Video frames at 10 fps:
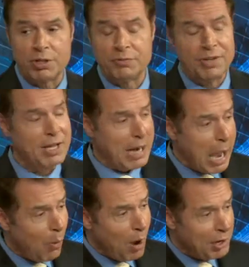what you've done.
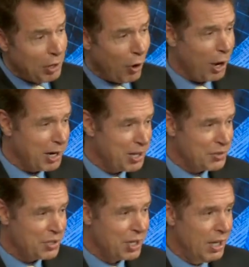I wanted our
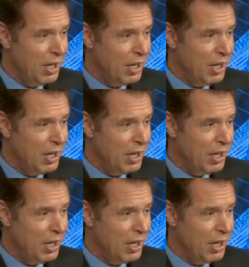audience